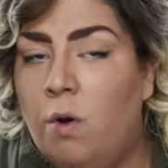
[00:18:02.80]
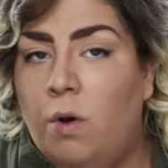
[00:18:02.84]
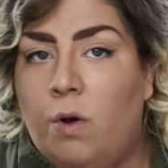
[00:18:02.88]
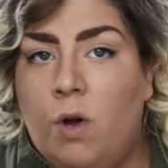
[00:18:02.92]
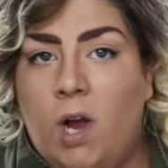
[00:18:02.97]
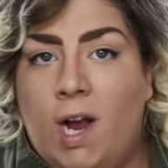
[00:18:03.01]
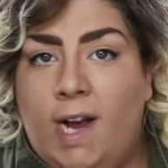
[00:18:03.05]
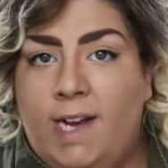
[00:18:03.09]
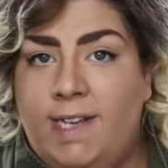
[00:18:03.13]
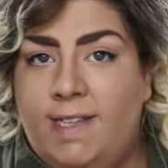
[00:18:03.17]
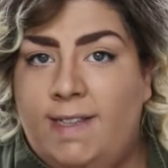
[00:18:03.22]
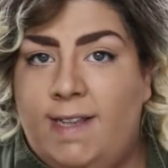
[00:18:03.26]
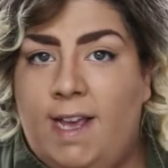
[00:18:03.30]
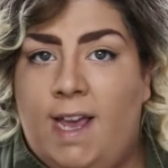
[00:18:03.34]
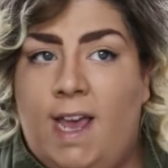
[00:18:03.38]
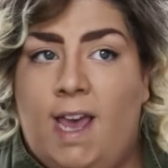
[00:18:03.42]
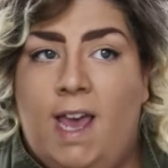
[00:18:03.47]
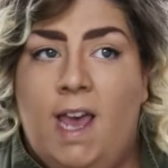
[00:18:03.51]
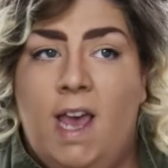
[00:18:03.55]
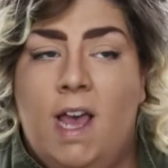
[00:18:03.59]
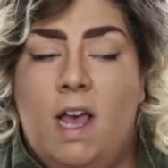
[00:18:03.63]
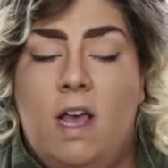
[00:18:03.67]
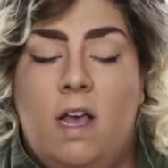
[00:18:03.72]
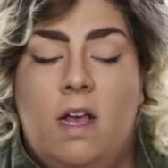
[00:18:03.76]

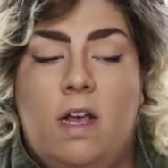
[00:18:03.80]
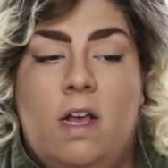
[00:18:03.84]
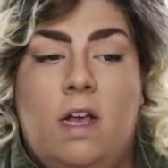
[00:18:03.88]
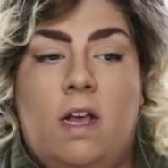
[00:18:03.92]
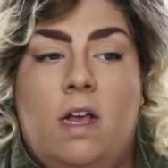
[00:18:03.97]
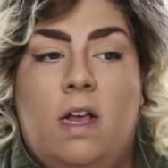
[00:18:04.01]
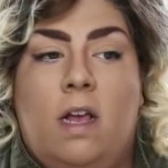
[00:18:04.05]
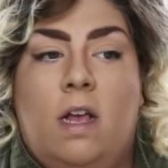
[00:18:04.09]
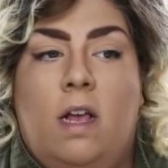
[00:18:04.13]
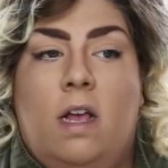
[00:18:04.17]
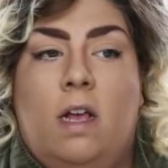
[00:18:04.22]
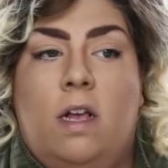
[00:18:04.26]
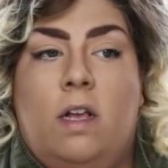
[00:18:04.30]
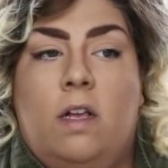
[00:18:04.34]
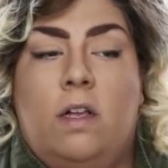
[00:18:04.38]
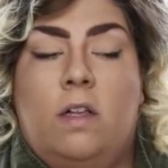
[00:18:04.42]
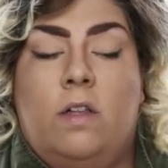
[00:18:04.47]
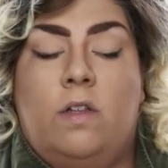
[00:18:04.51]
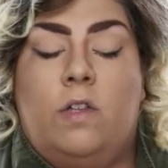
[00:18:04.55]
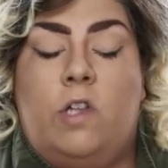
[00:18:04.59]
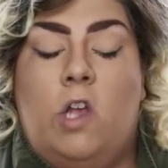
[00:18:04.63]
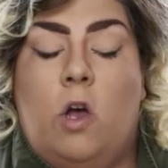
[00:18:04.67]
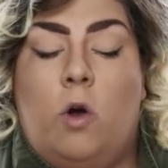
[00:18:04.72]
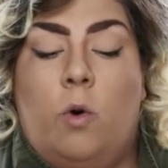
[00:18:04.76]
crazy.
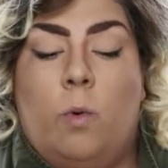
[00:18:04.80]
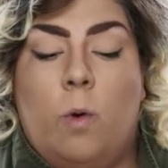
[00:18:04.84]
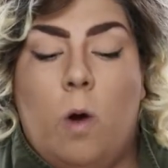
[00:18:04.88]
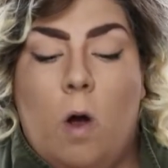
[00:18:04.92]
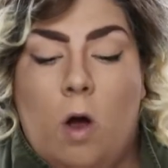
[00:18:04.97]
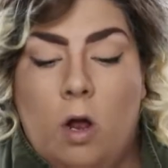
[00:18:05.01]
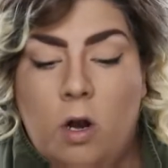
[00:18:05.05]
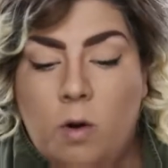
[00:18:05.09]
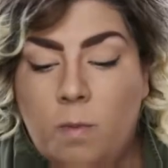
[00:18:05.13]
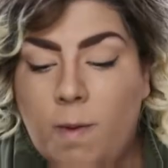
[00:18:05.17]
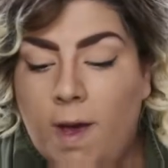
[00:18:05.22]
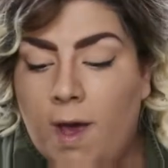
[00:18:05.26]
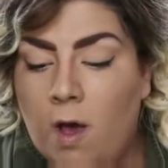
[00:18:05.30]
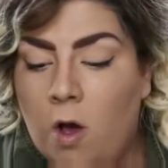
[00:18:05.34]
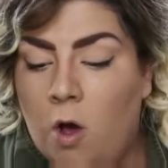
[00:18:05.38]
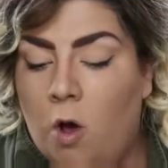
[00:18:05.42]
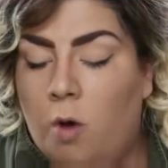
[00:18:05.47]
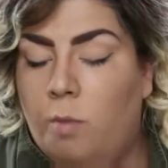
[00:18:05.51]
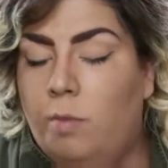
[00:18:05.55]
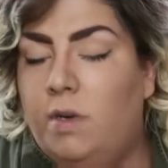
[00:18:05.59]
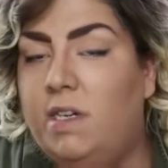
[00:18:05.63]
So we're on our way home.